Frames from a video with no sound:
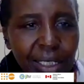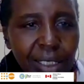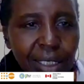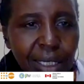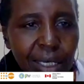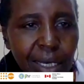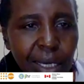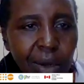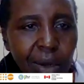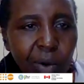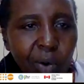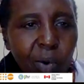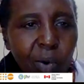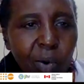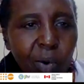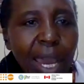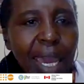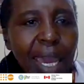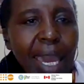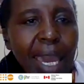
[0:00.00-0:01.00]
it?
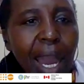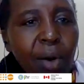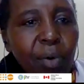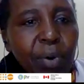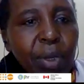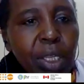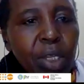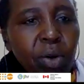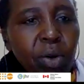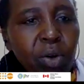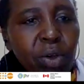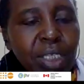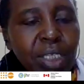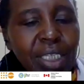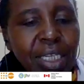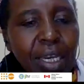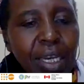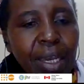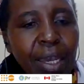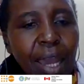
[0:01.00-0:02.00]
Why are we not,
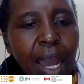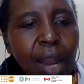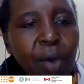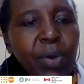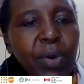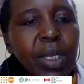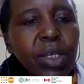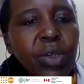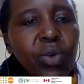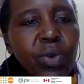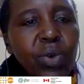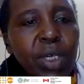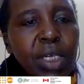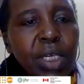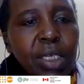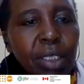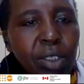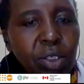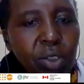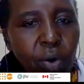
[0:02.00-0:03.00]
are we
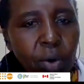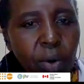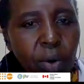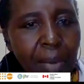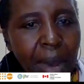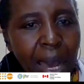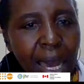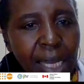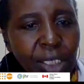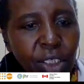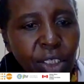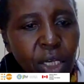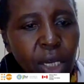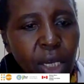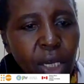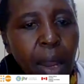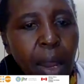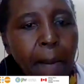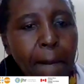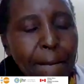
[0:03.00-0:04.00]
doing so much?
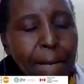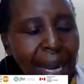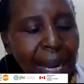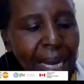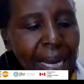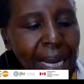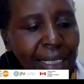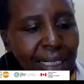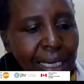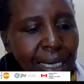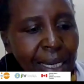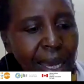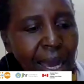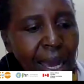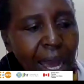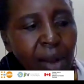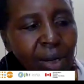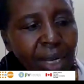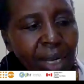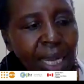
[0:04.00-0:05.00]
But
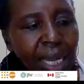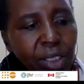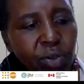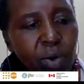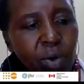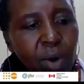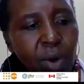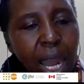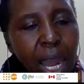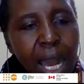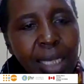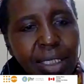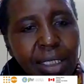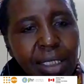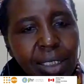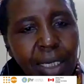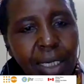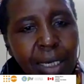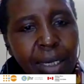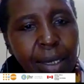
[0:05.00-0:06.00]
I'd like to
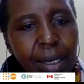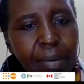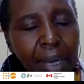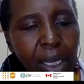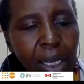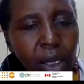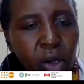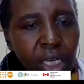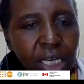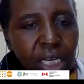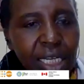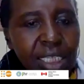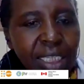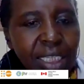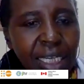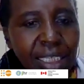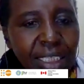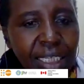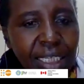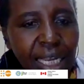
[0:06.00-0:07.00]
ask my colleagues,
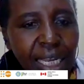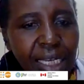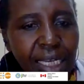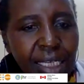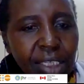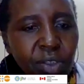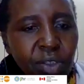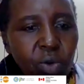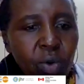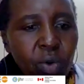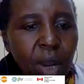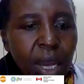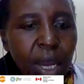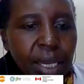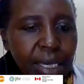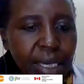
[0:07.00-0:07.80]
the journalists who are